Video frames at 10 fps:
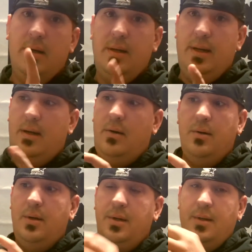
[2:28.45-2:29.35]
Now,
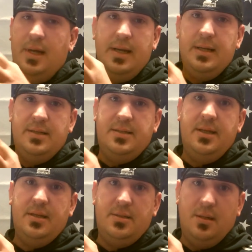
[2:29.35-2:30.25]
you're not going to
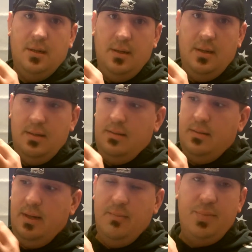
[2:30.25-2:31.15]
stick dirt
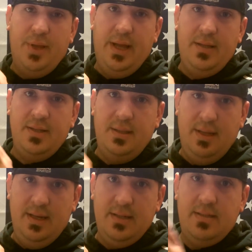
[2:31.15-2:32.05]
and plants in
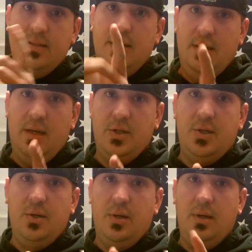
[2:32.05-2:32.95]
this. I'll
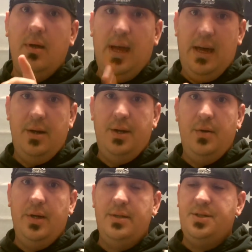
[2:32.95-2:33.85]
show you how to
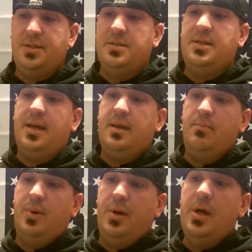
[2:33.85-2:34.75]
do it in just a
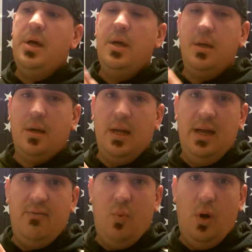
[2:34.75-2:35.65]
second, but you're going to
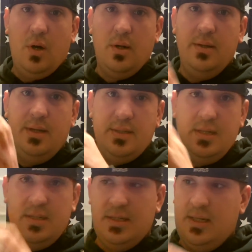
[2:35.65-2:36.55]
have water in this
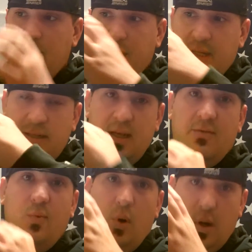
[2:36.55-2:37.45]
because it's going to be a
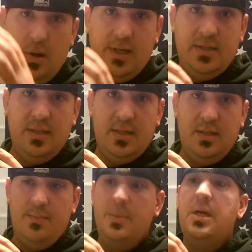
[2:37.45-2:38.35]
self-watering
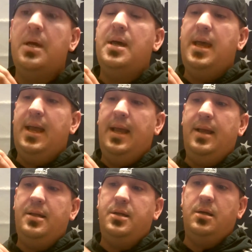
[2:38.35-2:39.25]
system,
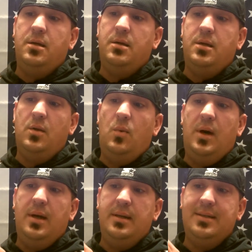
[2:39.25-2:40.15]
and you're going to
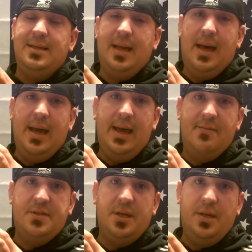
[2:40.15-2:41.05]
want to not
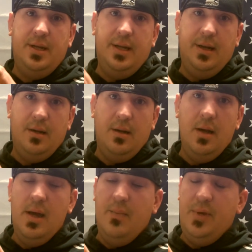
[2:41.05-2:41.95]
have sun in here
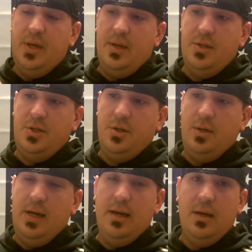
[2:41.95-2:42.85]
because you're
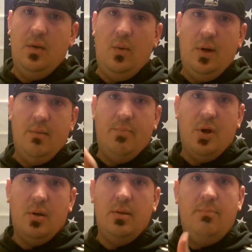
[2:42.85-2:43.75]
not going to want to
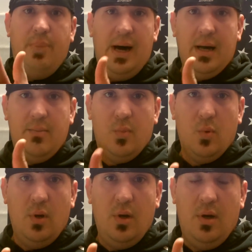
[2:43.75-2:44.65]
burn the bottom
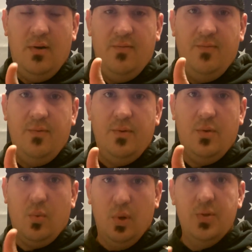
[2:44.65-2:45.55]
of
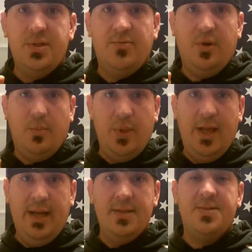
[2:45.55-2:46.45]
the roots of your
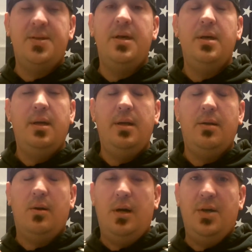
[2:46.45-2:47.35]
plants, and
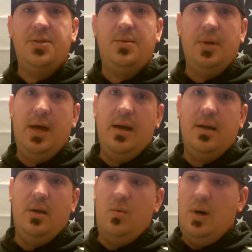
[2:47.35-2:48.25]
you're also not
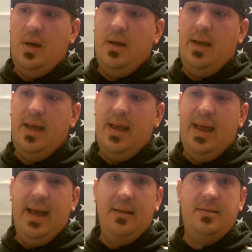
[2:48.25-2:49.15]
going to want to
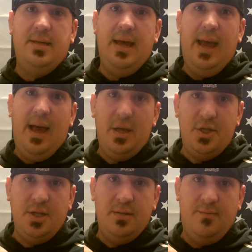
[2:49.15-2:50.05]
add to
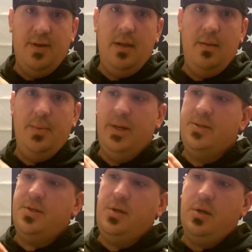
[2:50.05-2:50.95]
algae
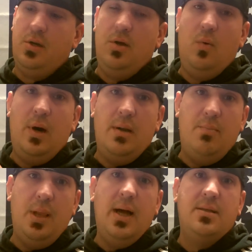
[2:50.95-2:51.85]
development, so you're going to want to
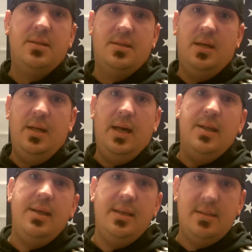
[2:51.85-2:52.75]
block the sun out
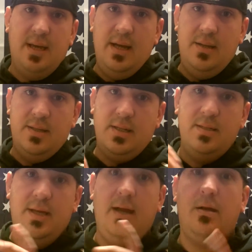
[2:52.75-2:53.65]
of the inside of this
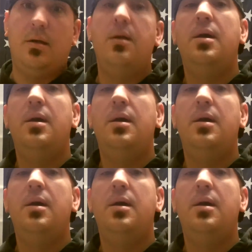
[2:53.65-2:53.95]
container.